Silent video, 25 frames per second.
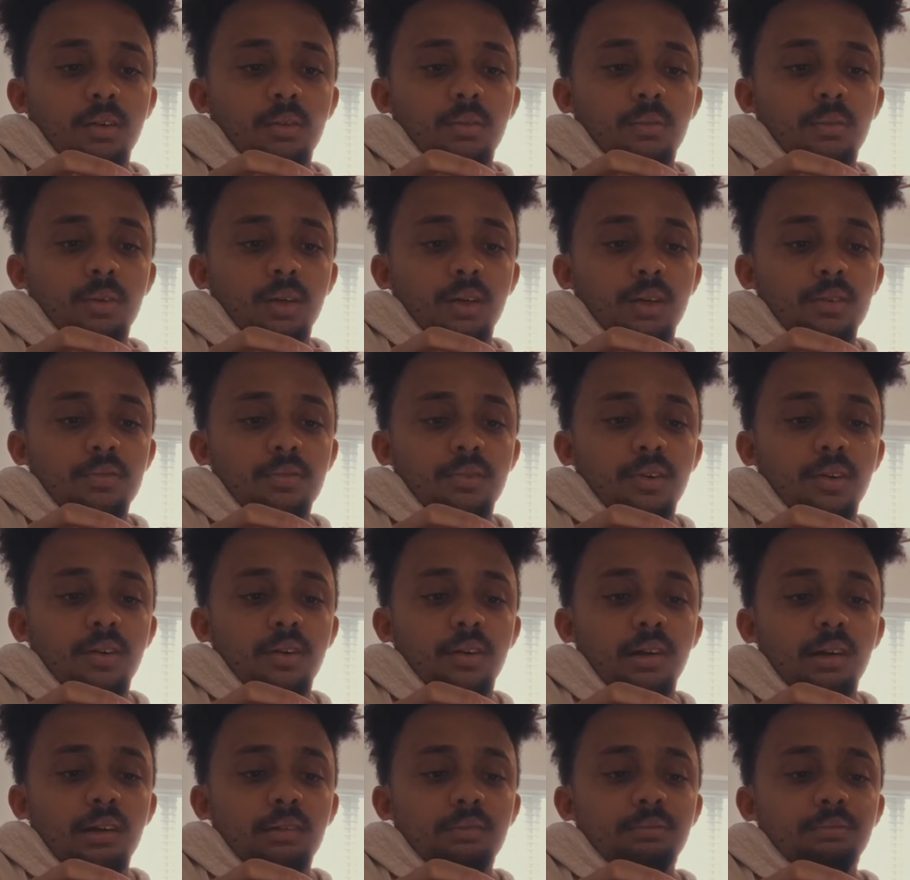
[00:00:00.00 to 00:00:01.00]
we're gonna find
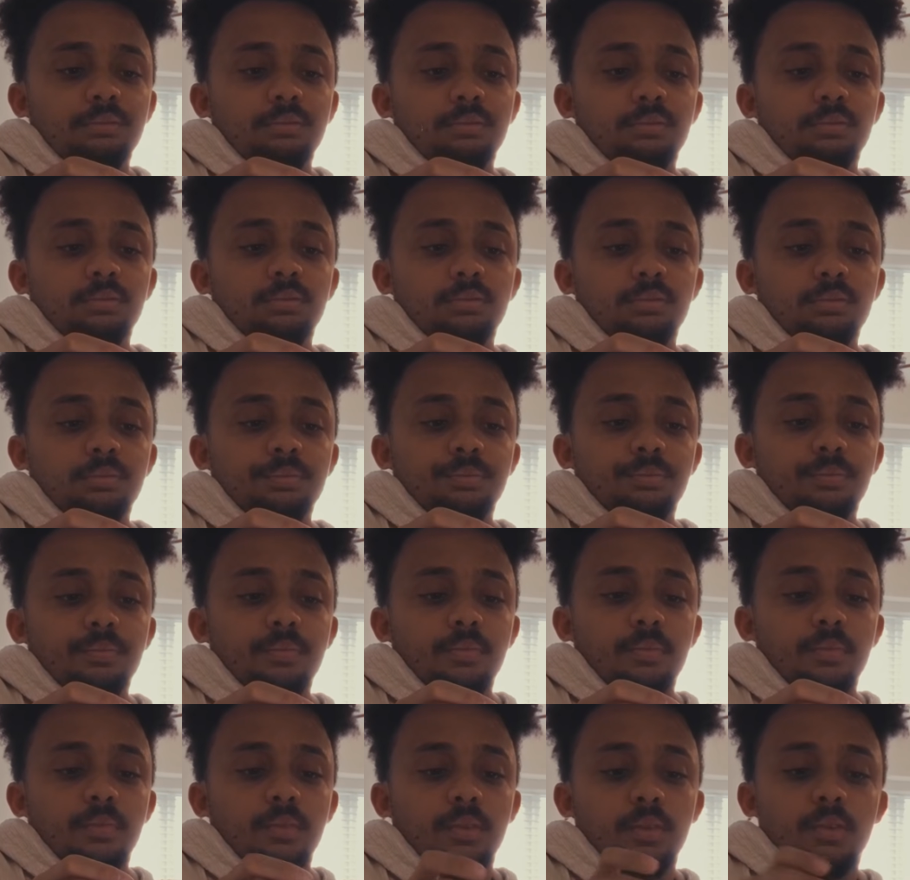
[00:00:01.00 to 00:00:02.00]
out.
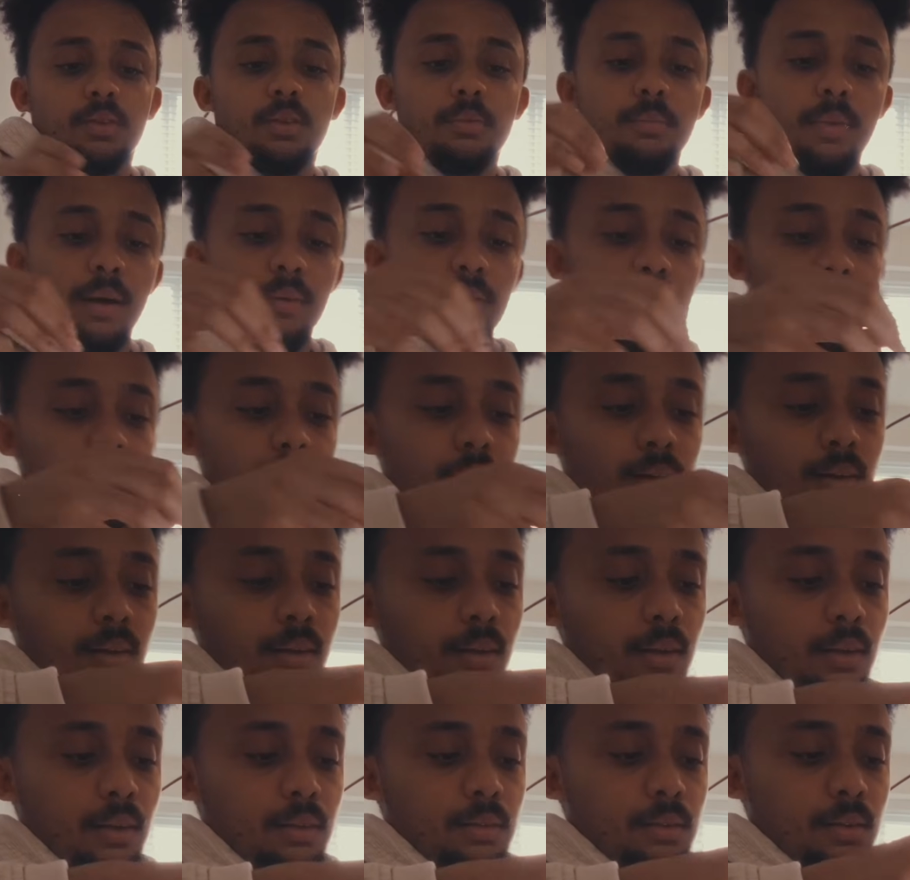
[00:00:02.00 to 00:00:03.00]
So you mount it in
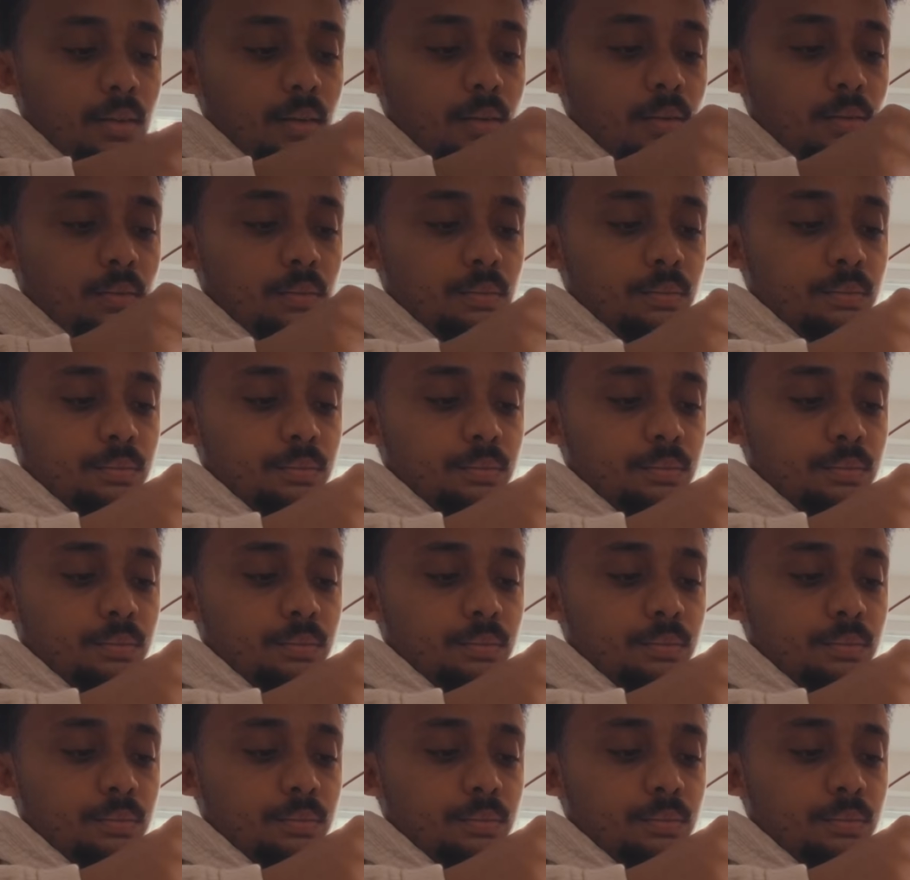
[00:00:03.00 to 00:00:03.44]
like so.